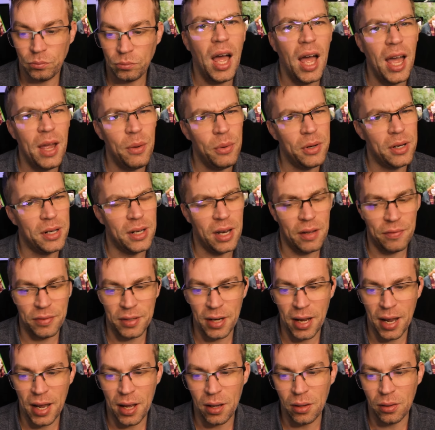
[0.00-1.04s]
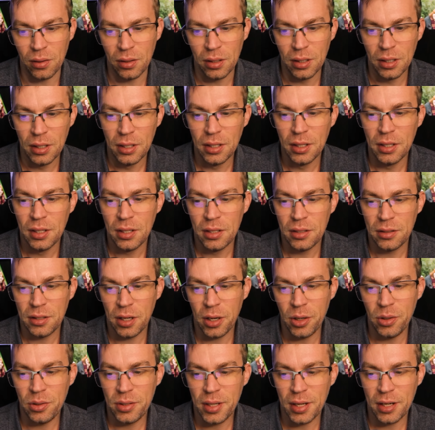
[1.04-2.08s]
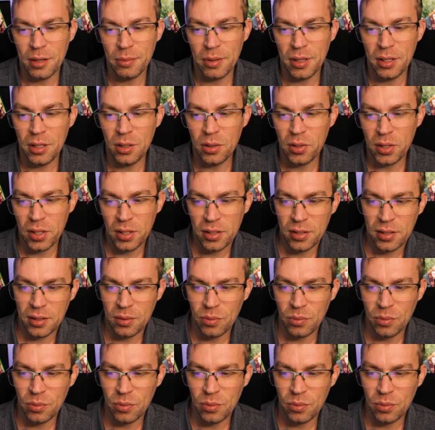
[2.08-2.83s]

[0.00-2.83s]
I would love an owl. Toes sound a bit useless,